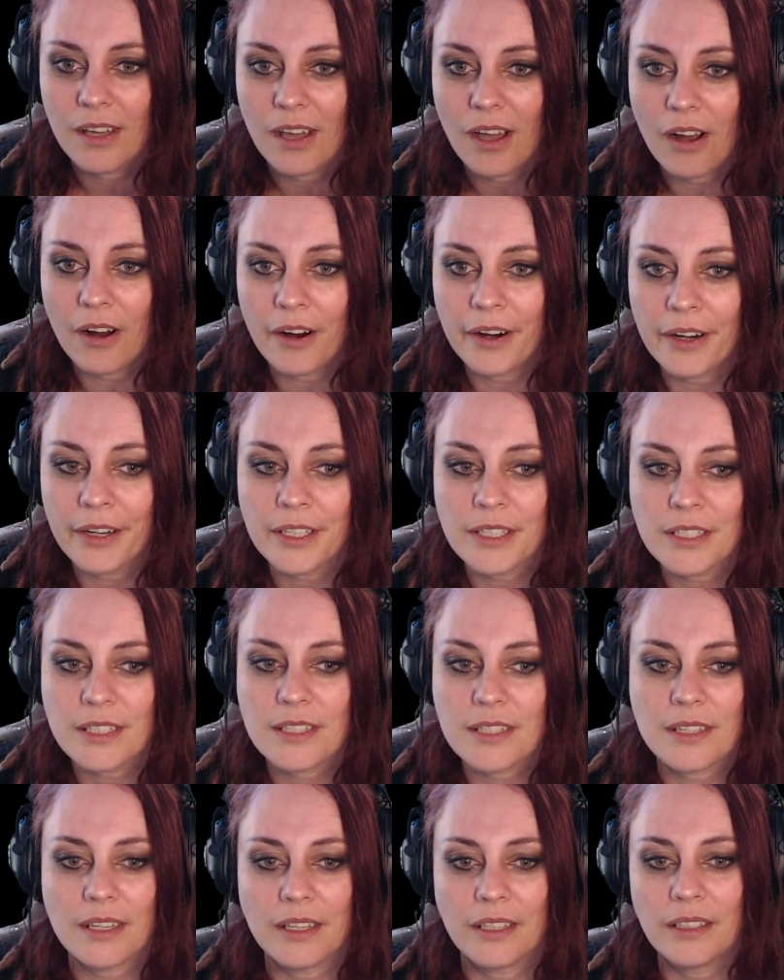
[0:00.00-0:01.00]

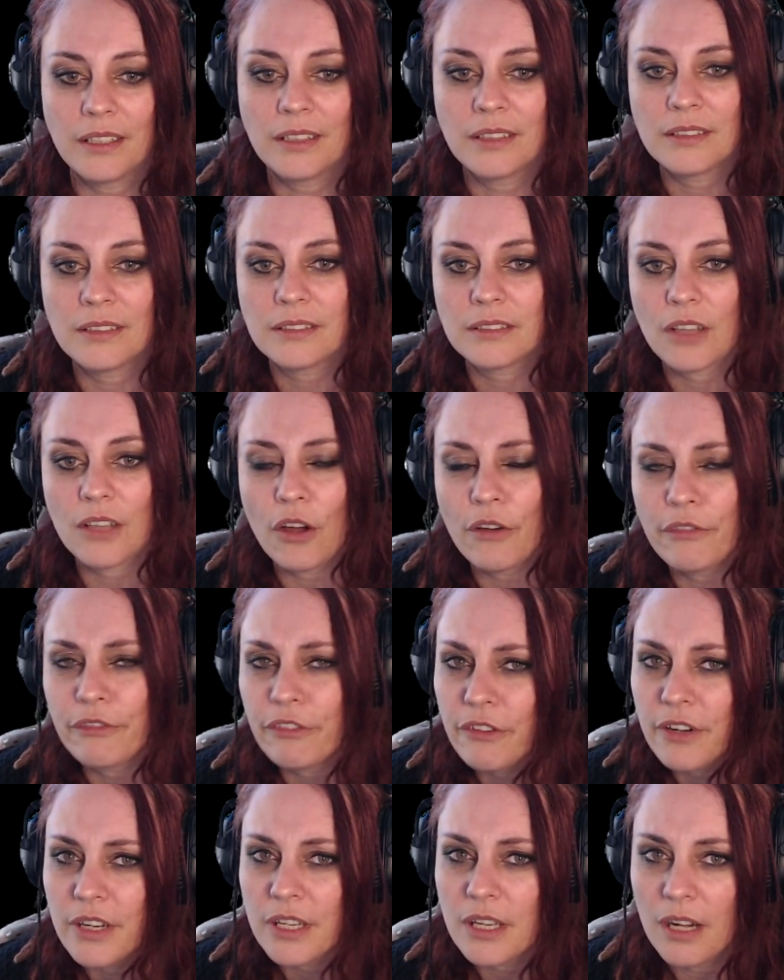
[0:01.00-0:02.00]
art and offering a